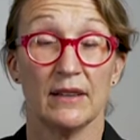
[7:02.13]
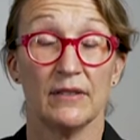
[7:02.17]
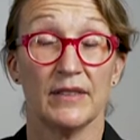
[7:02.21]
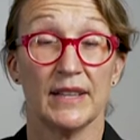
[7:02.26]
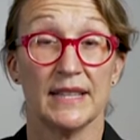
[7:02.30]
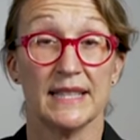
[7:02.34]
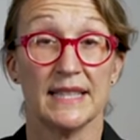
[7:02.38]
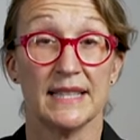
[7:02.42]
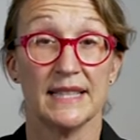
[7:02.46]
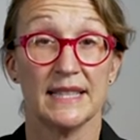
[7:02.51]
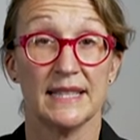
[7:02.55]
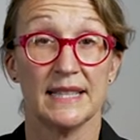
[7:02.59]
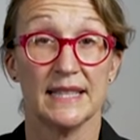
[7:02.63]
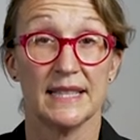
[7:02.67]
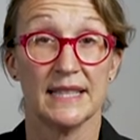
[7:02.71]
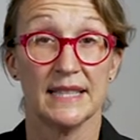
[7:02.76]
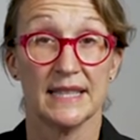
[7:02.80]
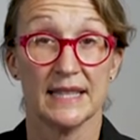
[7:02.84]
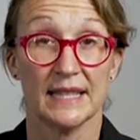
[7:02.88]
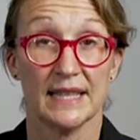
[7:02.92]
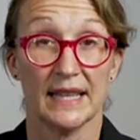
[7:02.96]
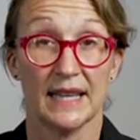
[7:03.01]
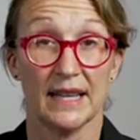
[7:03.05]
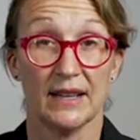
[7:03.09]
of a CT
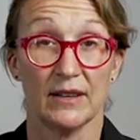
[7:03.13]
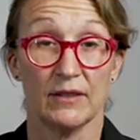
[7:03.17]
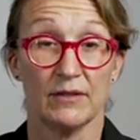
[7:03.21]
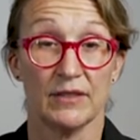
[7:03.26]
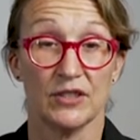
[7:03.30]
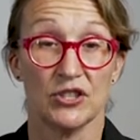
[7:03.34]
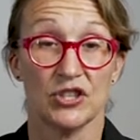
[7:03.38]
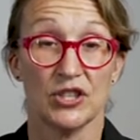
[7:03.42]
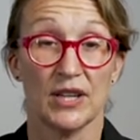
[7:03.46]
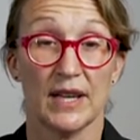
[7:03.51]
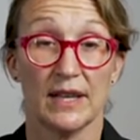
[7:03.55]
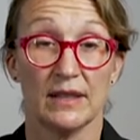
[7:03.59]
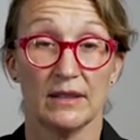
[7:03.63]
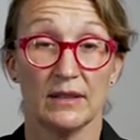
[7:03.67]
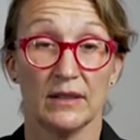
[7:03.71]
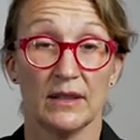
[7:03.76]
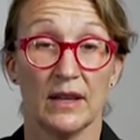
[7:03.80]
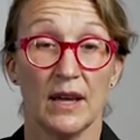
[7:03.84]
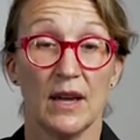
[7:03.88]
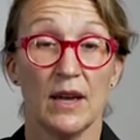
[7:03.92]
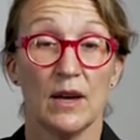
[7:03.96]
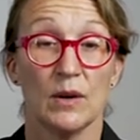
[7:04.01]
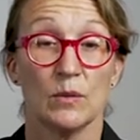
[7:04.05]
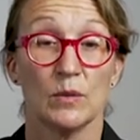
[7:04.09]
scan of a child,
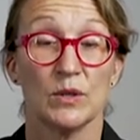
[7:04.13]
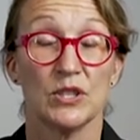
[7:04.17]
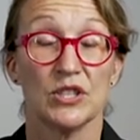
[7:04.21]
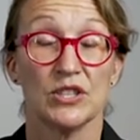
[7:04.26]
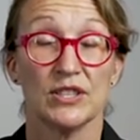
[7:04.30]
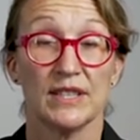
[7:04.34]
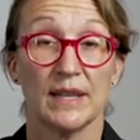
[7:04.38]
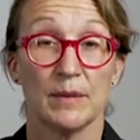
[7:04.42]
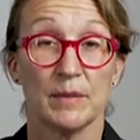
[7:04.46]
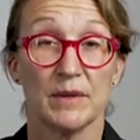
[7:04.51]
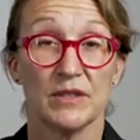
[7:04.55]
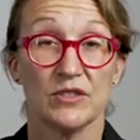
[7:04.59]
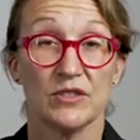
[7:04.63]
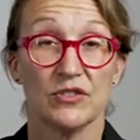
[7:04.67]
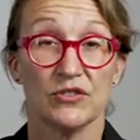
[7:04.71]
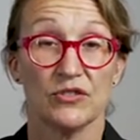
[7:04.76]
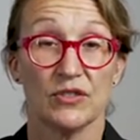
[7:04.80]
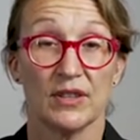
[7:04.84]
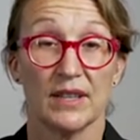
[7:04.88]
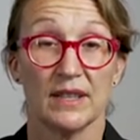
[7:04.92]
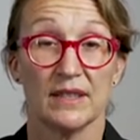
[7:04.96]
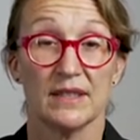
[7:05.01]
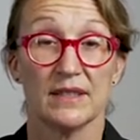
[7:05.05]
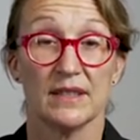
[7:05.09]
which
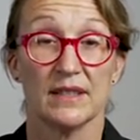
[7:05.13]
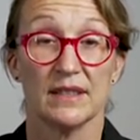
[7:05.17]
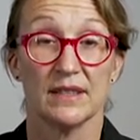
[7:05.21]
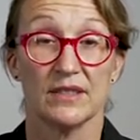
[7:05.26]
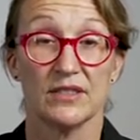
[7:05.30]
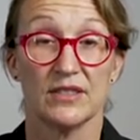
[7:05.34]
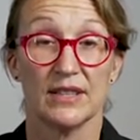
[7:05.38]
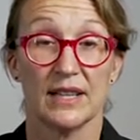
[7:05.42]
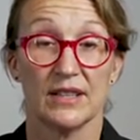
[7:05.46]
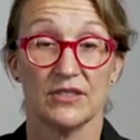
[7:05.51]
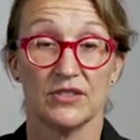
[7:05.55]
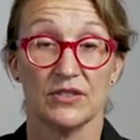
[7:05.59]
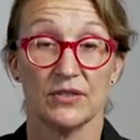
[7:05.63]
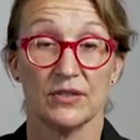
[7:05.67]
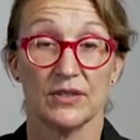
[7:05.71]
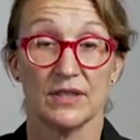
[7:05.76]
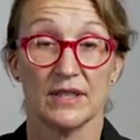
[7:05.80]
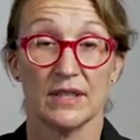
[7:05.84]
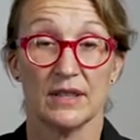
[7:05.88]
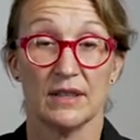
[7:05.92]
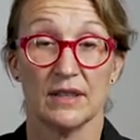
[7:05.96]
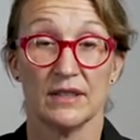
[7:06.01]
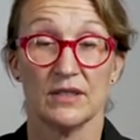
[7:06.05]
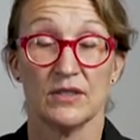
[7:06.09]
demonstrates sagittal
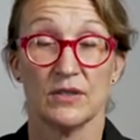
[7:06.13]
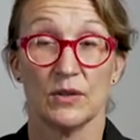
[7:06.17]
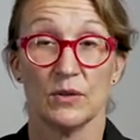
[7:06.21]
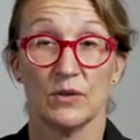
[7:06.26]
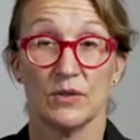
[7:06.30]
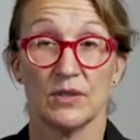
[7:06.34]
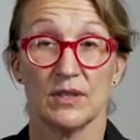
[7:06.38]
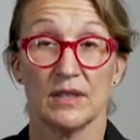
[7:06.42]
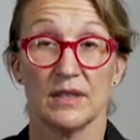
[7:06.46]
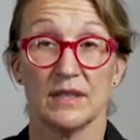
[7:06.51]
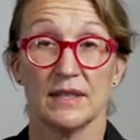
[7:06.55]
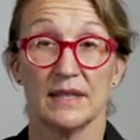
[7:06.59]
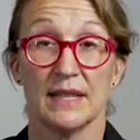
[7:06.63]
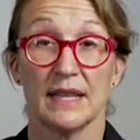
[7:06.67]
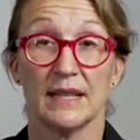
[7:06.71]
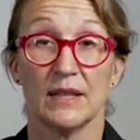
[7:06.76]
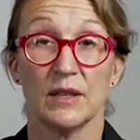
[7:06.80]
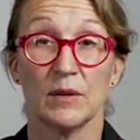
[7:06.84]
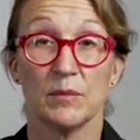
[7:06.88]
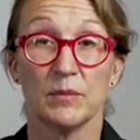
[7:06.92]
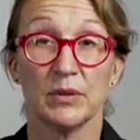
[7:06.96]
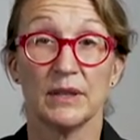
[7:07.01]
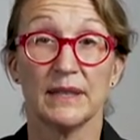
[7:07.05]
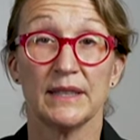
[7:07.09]
synostosis and
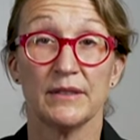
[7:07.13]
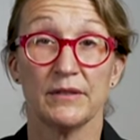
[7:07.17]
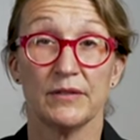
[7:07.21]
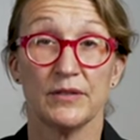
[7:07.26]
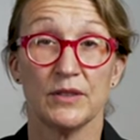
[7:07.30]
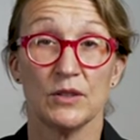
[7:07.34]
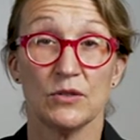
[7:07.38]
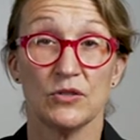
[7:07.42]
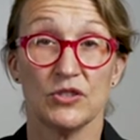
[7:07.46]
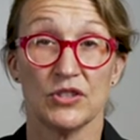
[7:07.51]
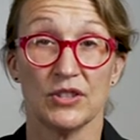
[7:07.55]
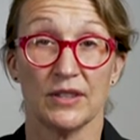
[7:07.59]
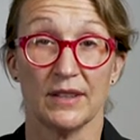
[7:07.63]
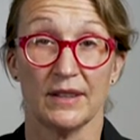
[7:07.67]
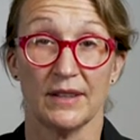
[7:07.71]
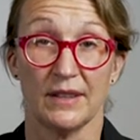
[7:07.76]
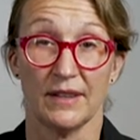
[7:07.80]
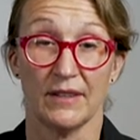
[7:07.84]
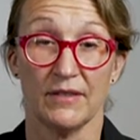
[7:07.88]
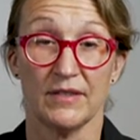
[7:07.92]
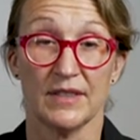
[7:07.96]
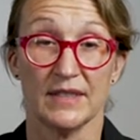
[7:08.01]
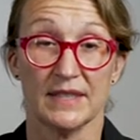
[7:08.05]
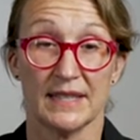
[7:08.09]
complete fusion
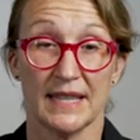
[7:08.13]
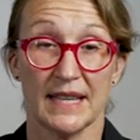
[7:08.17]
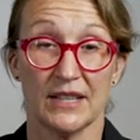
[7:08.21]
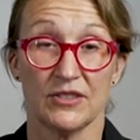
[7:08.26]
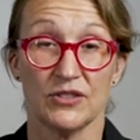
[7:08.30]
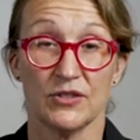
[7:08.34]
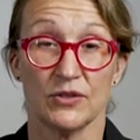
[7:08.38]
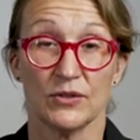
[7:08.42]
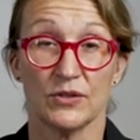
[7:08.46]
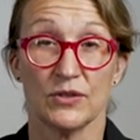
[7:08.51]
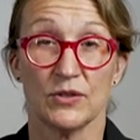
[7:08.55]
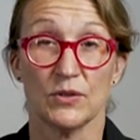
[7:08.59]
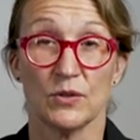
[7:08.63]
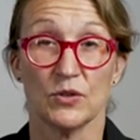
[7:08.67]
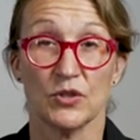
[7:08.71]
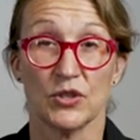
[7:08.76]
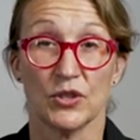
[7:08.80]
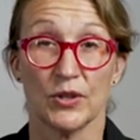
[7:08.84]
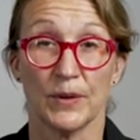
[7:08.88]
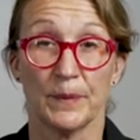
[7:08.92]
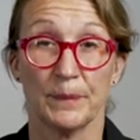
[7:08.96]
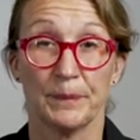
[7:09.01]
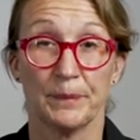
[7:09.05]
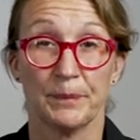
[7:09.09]
of the sagittal
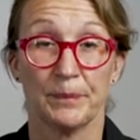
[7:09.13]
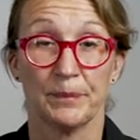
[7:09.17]
suture.